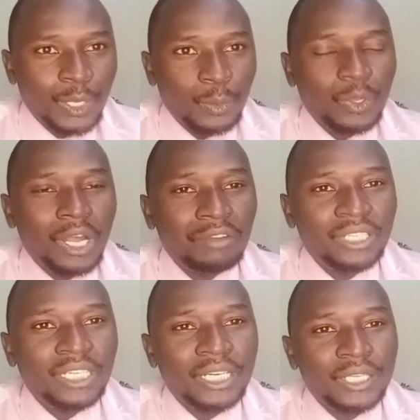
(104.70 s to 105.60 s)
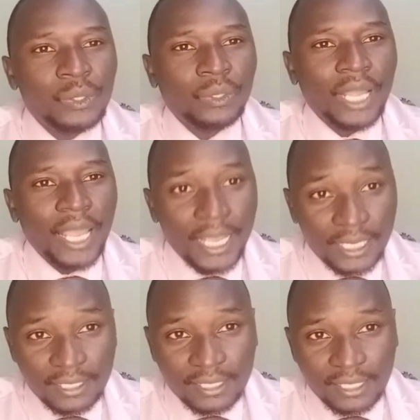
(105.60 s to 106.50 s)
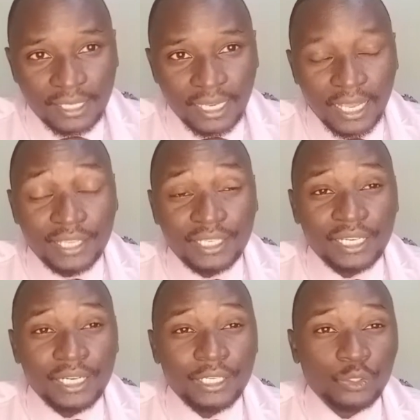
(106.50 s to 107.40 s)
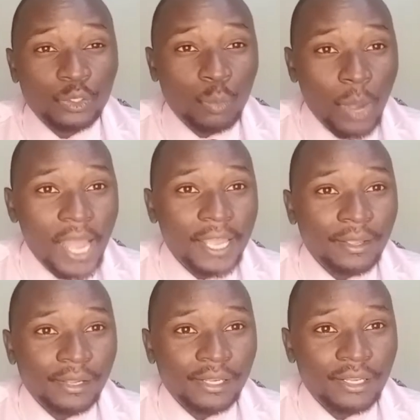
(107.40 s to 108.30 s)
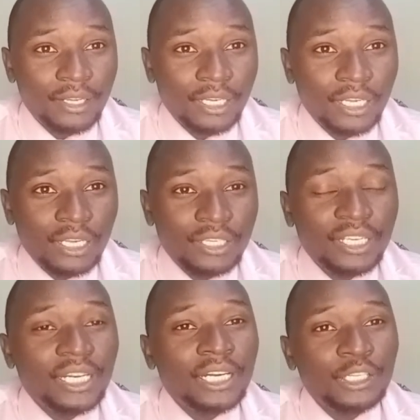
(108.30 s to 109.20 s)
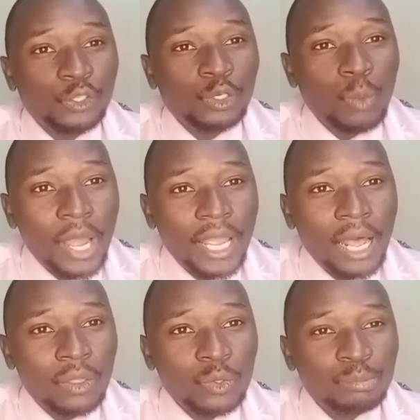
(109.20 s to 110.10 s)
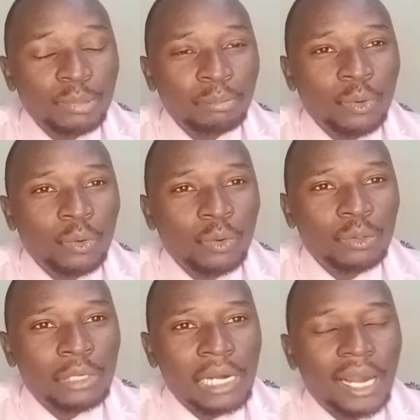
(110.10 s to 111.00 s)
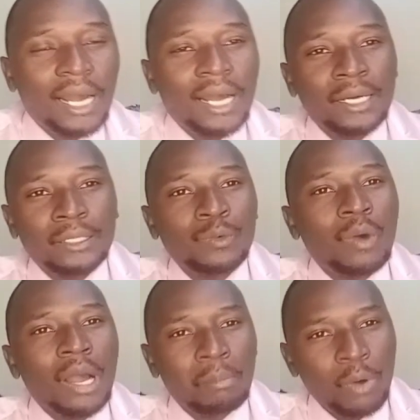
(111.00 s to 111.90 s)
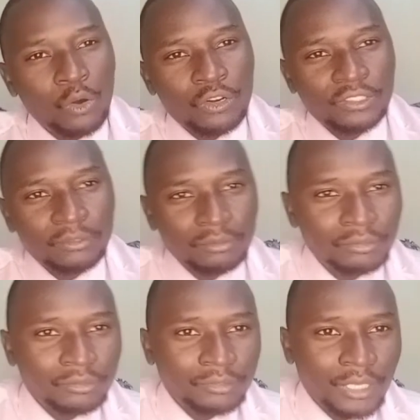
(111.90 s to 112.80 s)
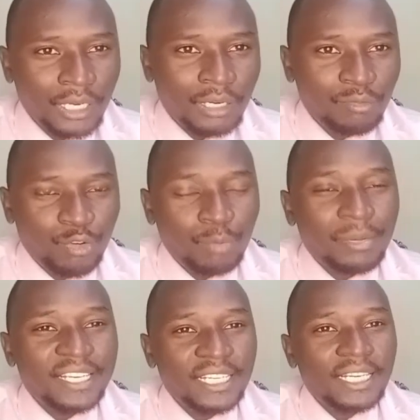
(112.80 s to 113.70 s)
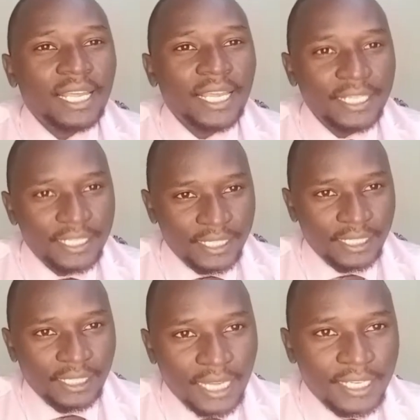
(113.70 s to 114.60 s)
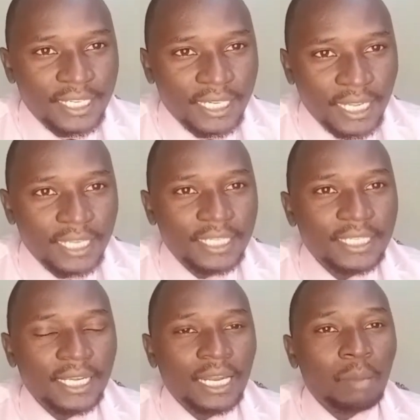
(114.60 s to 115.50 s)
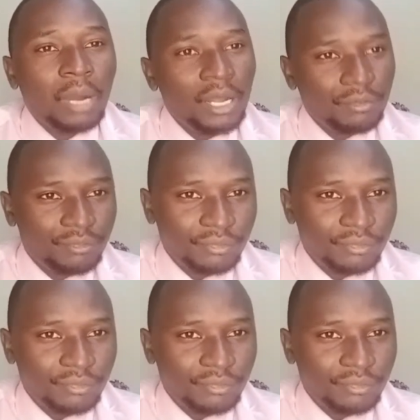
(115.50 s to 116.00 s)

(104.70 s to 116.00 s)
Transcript: We have generation X and generation Y. Generation Y are those people uh, who are born from 1980, 1980 and above.